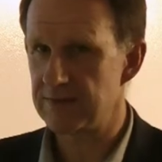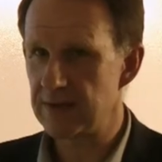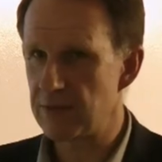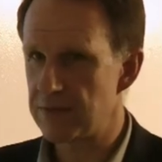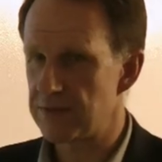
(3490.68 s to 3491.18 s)
So
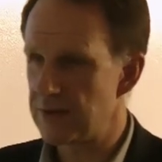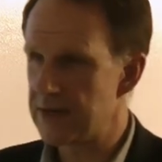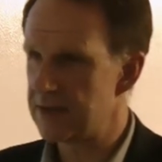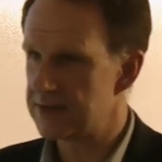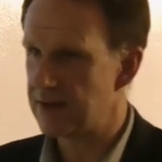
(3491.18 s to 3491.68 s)
the other
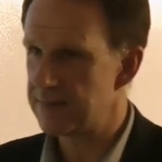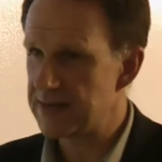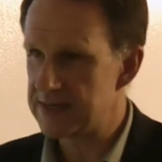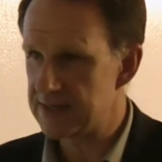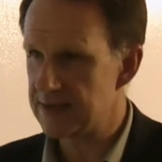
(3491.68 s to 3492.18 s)
three are
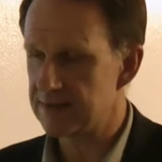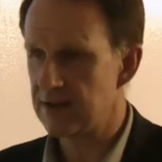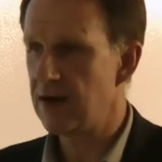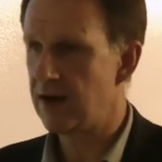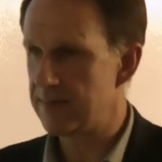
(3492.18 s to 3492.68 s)

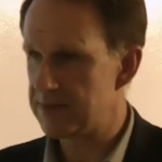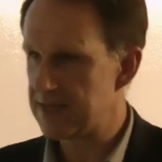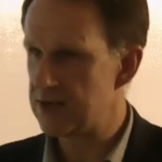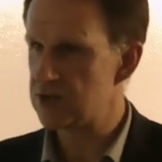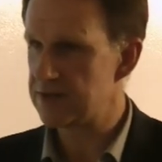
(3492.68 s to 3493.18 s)
diabetes,
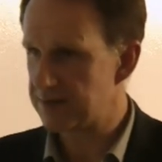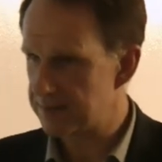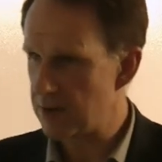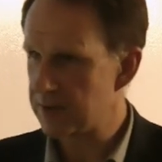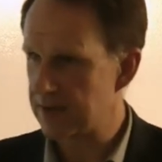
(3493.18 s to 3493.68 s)
hypertension, and
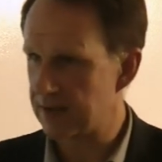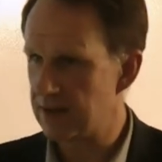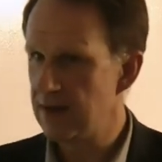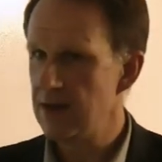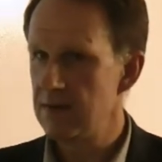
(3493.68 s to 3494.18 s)

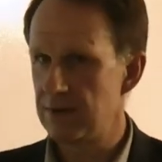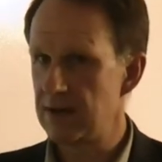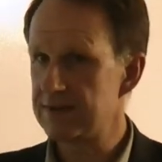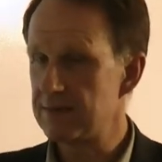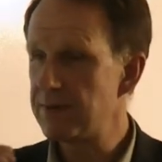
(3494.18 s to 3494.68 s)
smoking.
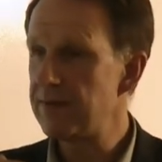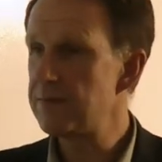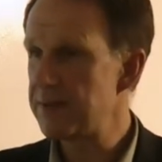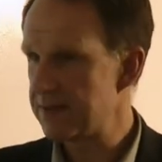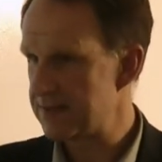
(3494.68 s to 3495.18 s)
But it's
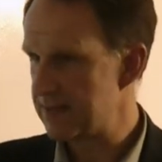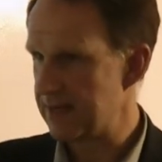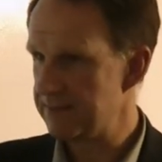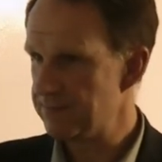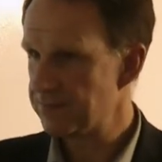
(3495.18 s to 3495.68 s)
above
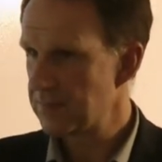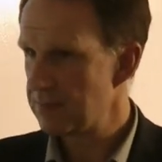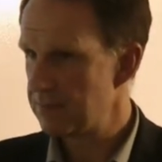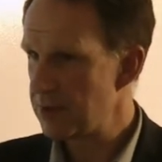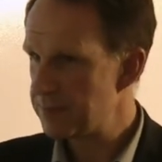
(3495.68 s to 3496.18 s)
obesity.
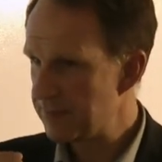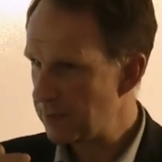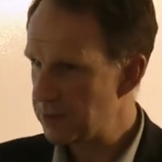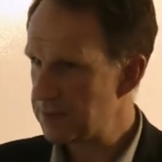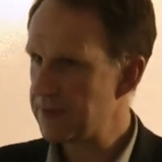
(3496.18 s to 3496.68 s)
Most
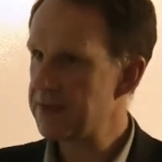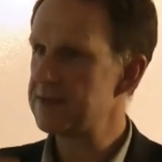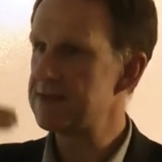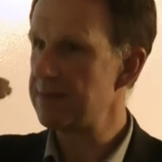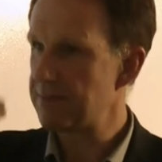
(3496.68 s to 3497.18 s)
people put
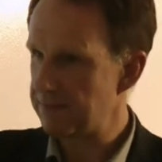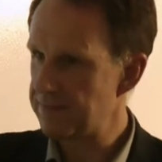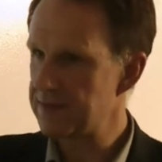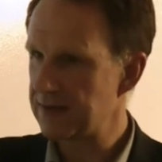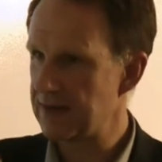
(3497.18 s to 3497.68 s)
obesity above
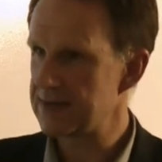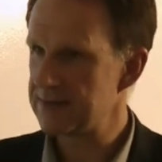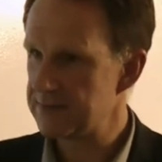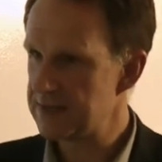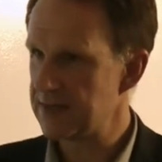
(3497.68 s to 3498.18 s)
physical
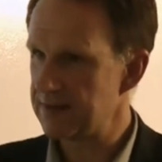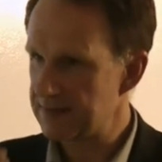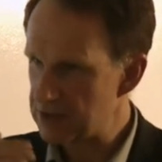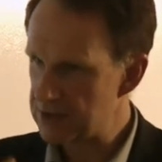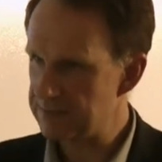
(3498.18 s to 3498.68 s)
activity.
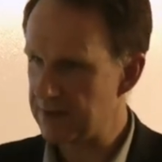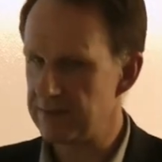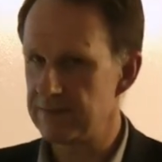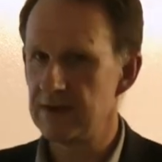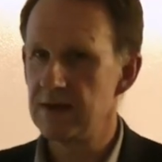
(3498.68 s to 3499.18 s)
It's actually
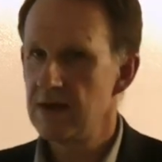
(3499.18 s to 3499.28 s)
above.